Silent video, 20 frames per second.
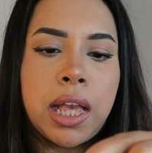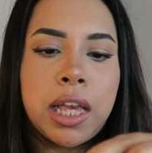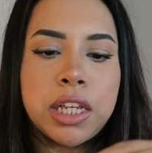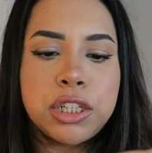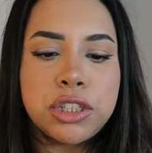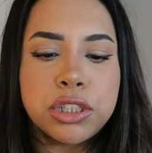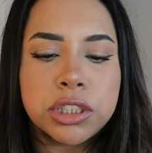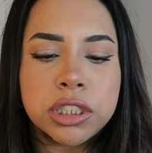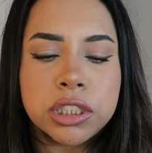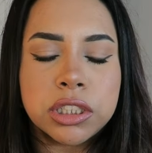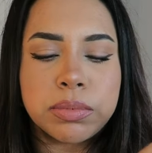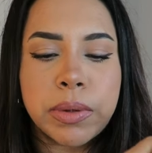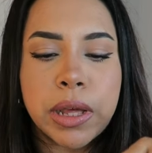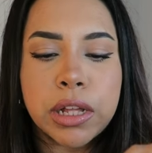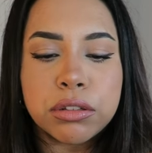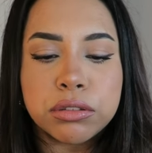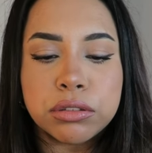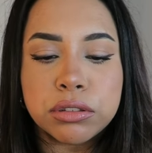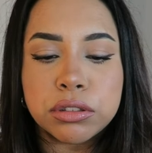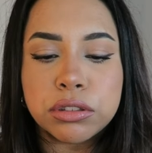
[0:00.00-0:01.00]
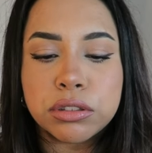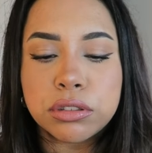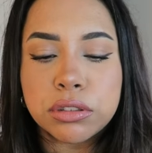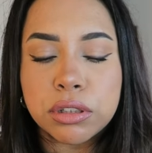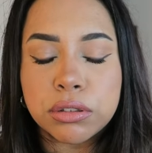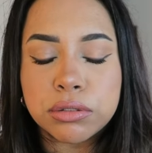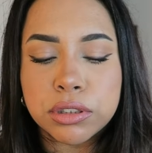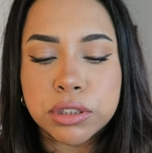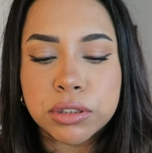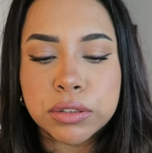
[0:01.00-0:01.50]
It just smells
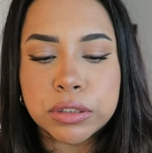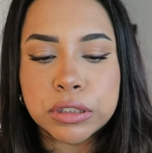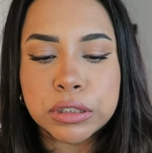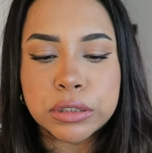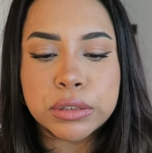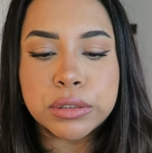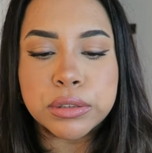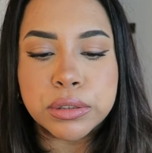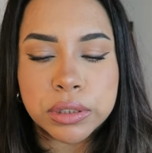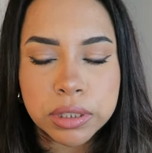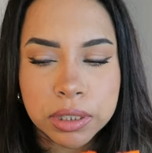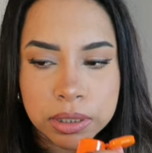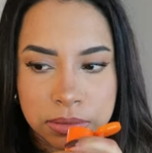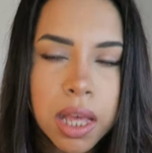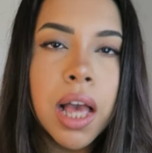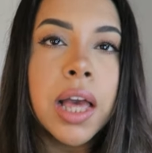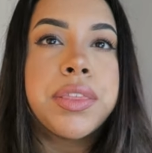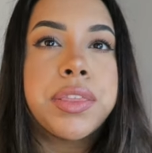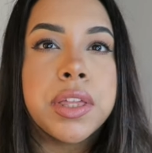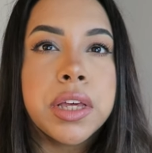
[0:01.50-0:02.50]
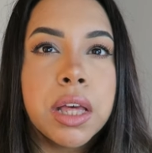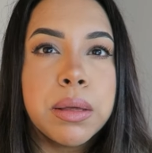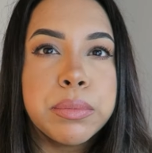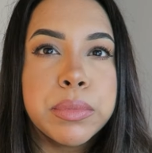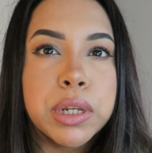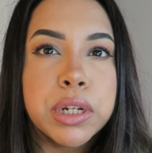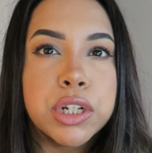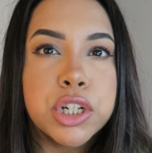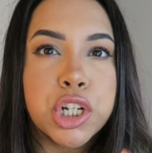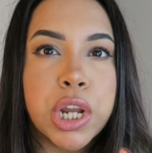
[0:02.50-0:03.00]
so, so good. I think
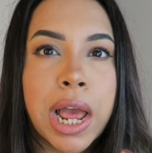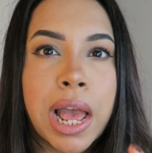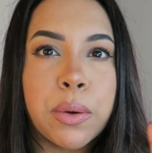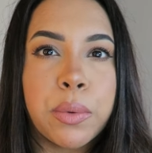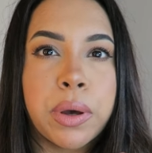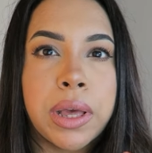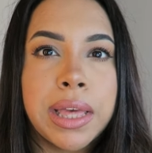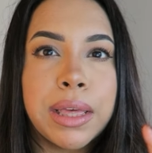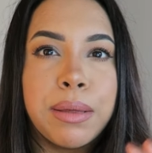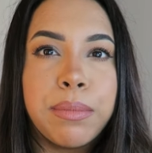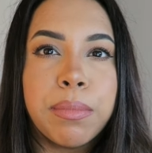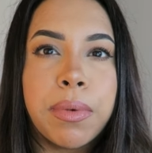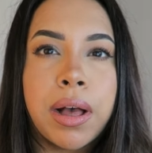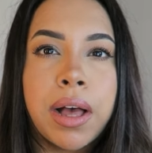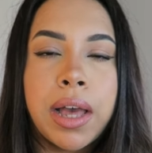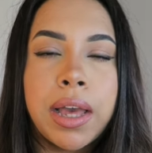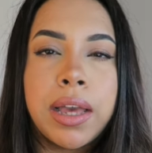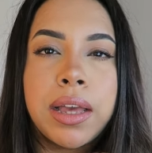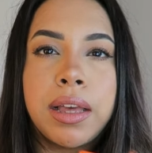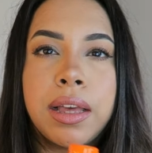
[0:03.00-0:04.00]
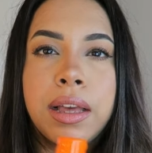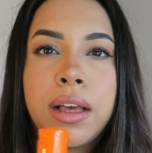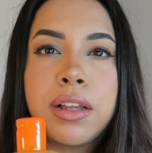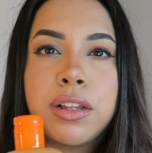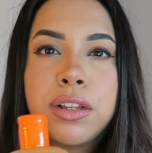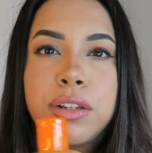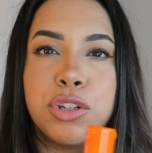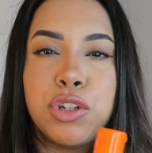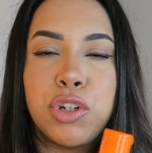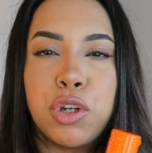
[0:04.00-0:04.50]
I'm gonna shower in my
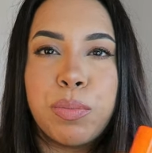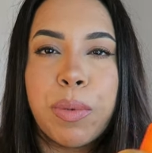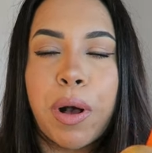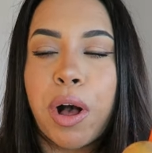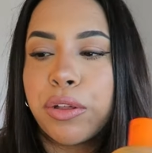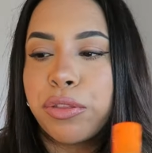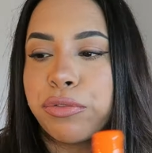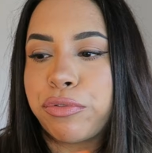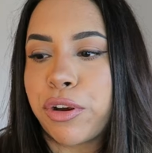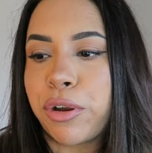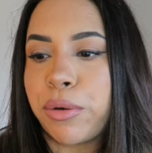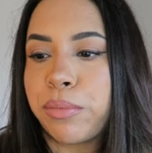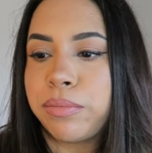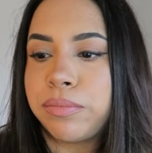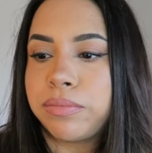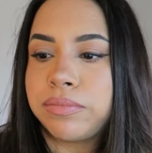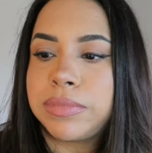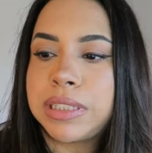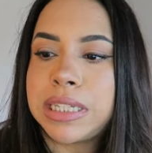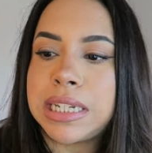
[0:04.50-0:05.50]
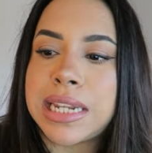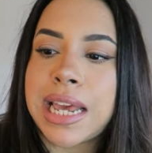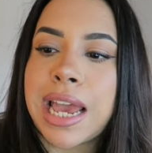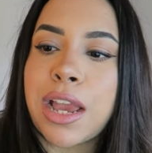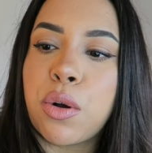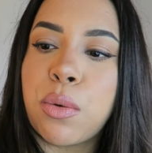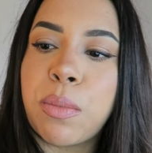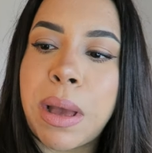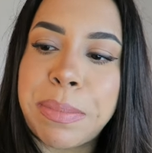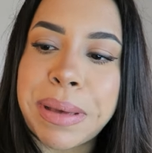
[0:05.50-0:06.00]
new bathroom
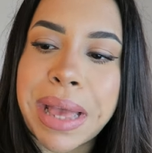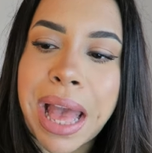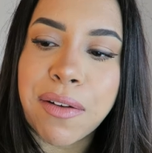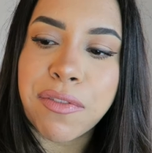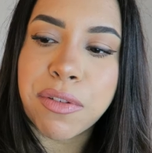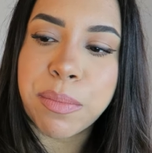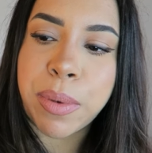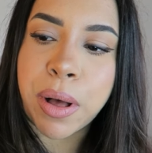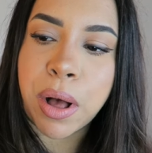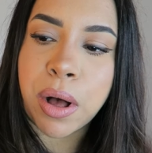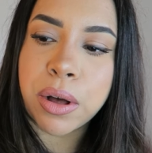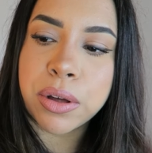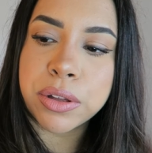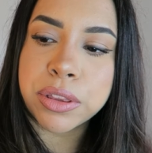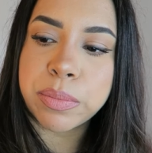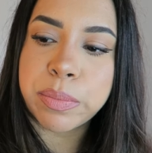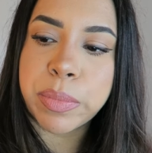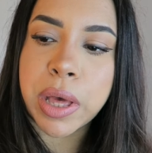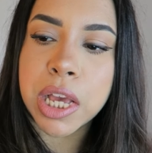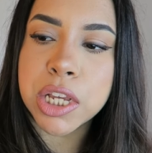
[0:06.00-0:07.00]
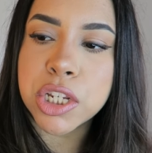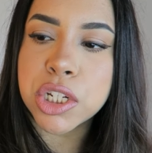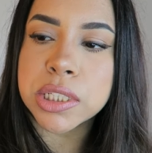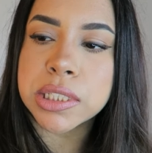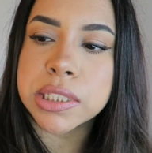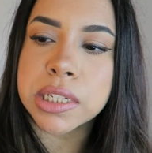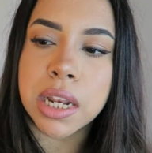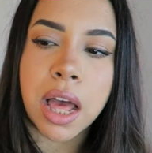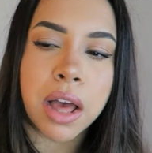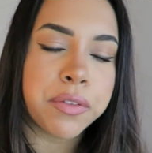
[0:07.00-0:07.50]
today, or maybe have a bath, but I
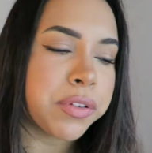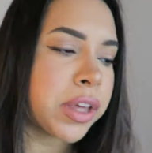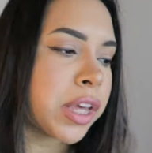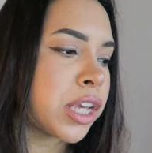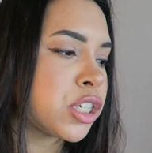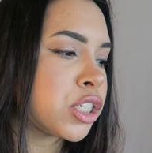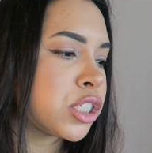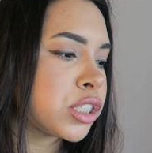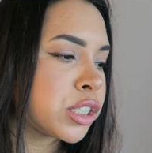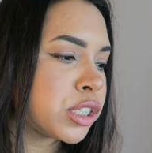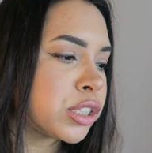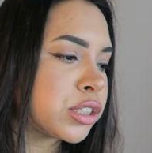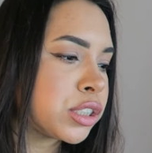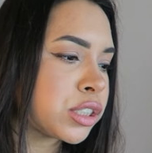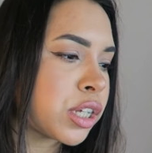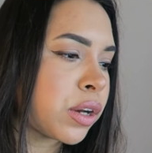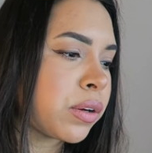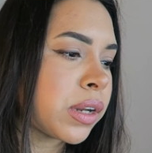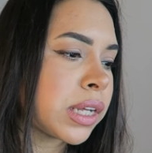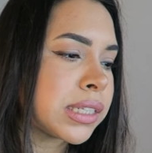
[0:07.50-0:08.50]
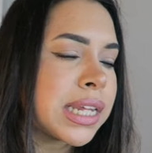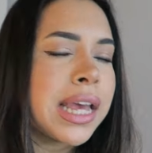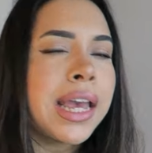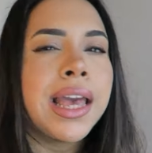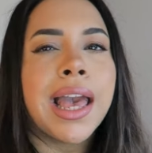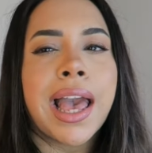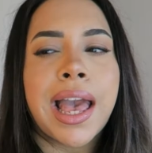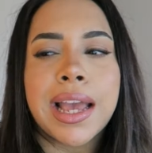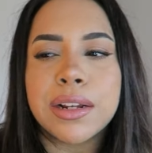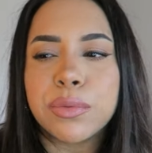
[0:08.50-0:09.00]
just love it. It just looks so nice,
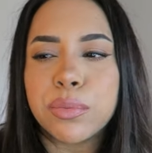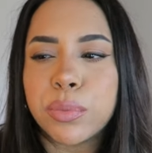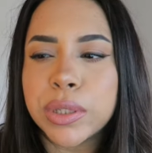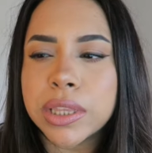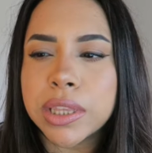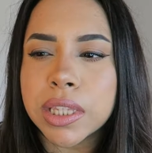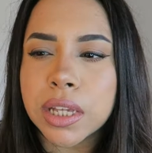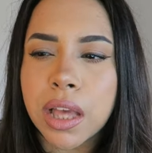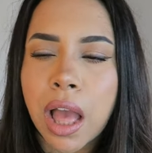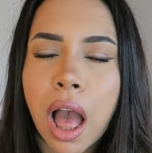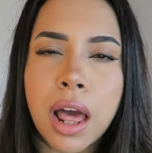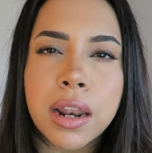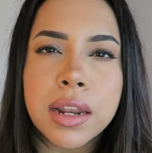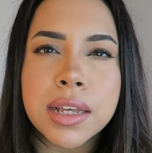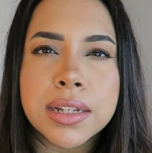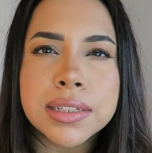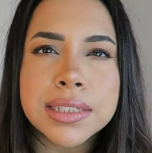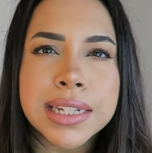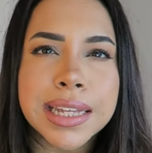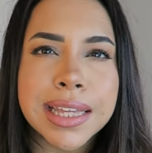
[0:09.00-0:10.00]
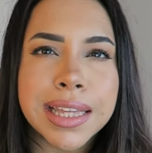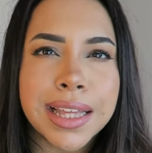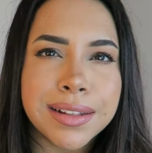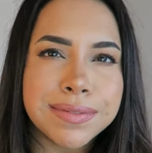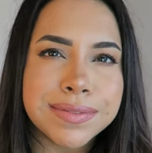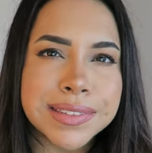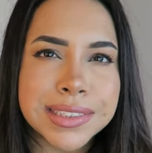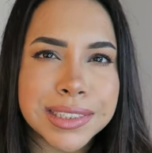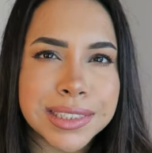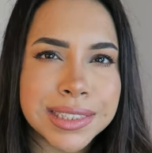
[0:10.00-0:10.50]
and with the colors it
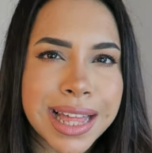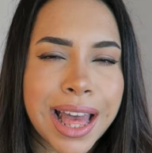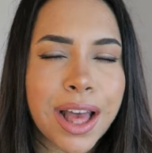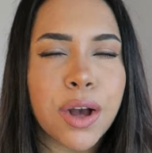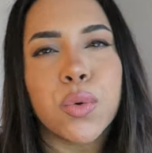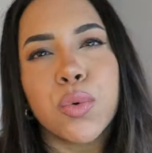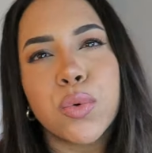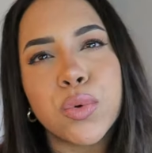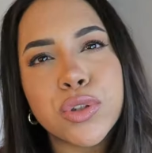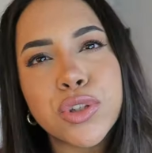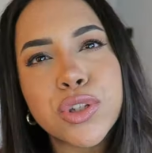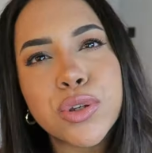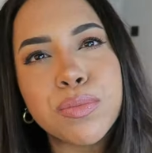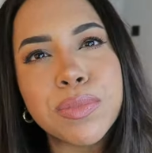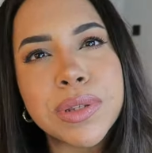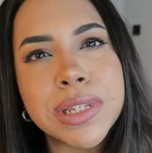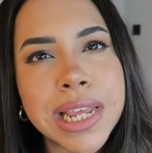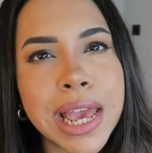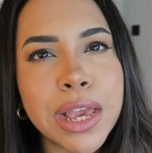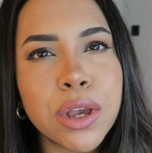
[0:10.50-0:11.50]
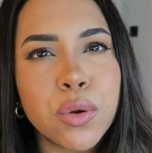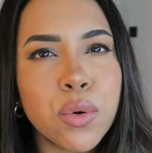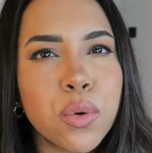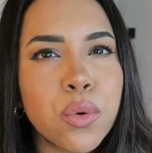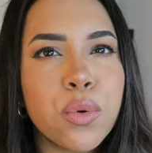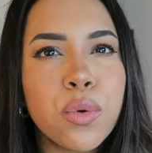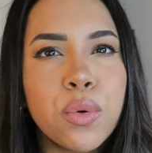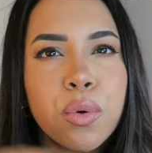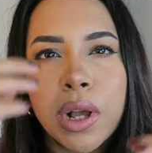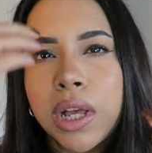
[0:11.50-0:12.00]
gives to that autumn
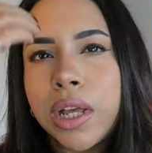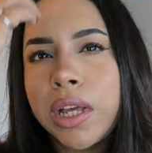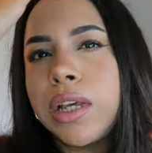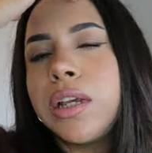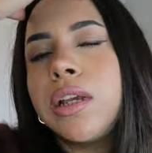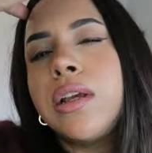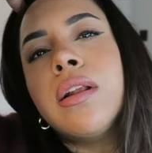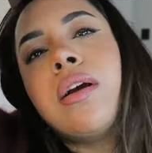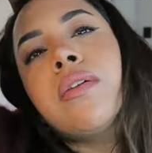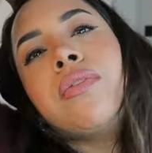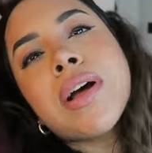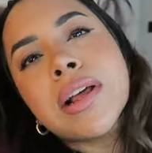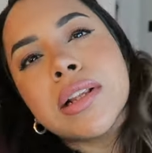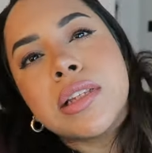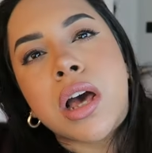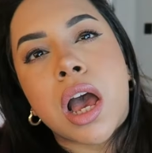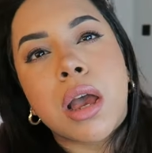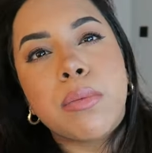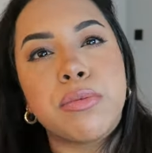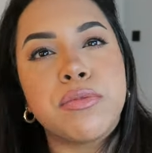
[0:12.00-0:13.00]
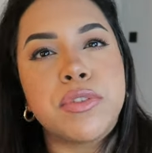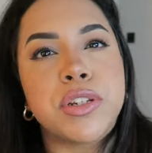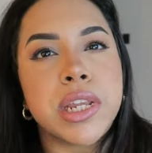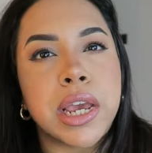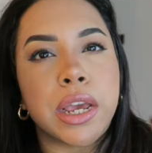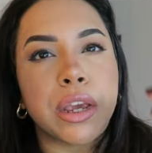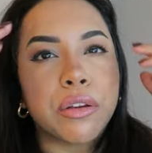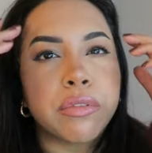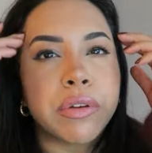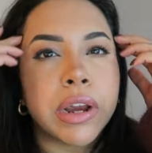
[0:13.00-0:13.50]
decor, you know, that type of
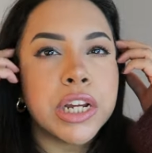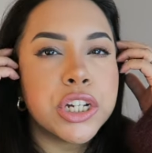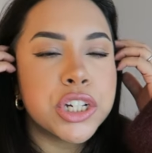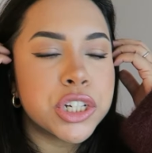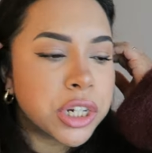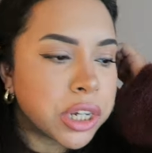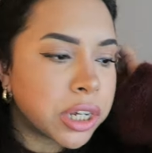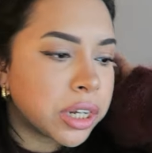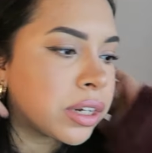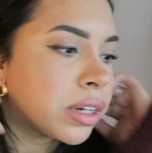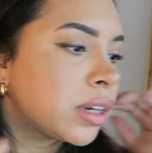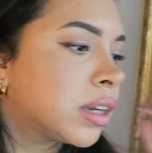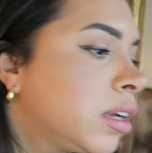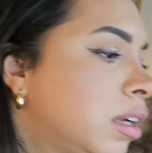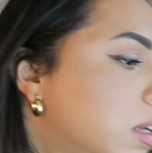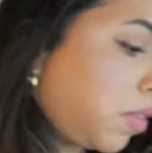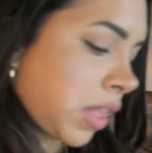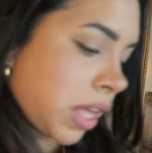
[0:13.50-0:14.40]
decoration.